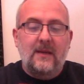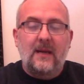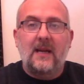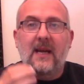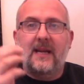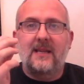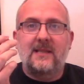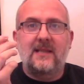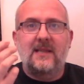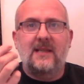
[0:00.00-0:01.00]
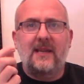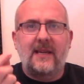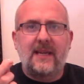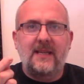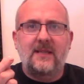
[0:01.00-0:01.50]
and I consider
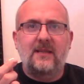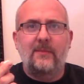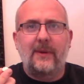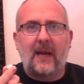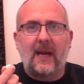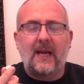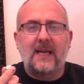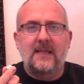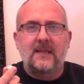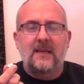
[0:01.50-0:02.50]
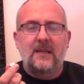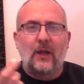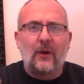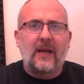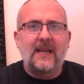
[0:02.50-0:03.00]
these to be
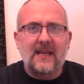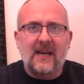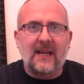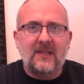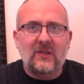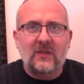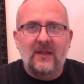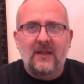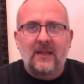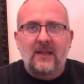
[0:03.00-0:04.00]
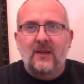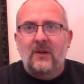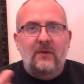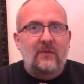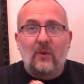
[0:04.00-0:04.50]
lucky dice
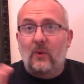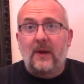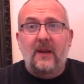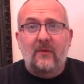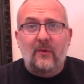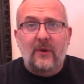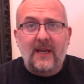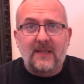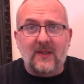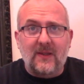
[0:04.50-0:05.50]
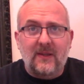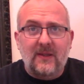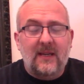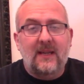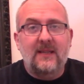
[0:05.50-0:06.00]
for whatever reason.
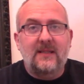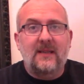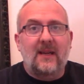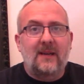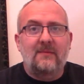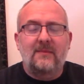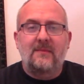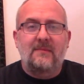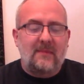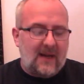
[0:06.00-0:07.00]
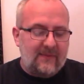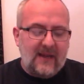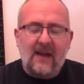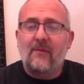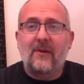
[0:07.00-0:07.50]
And I've
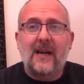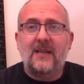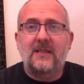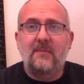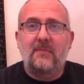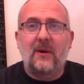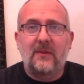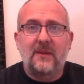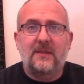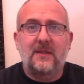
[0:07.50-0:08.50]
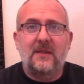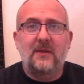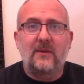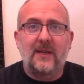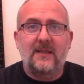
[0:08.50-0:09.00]
never actually bothered to
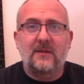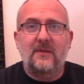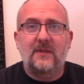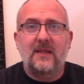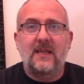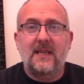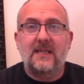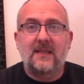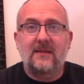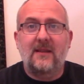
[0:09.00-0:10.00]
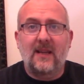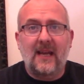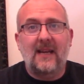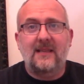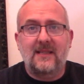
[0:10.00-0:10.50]
do any sort of statistical
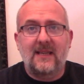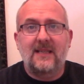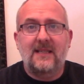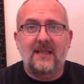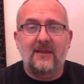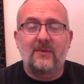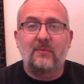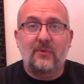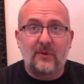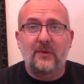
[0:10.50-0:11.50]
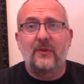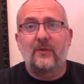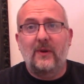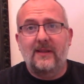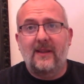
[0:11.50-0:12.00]
analysis to
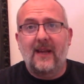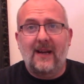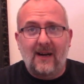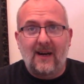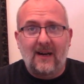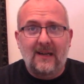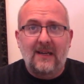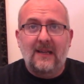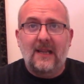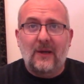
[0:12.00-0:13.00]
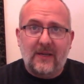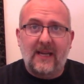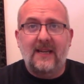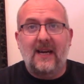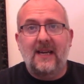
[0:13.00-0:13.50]
prove whether they are
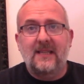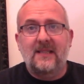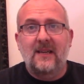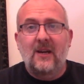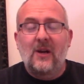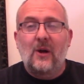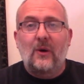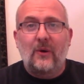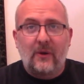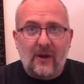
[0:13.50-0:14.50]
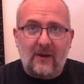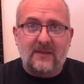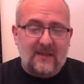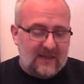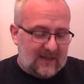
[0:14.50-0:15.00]
lucky dice or not.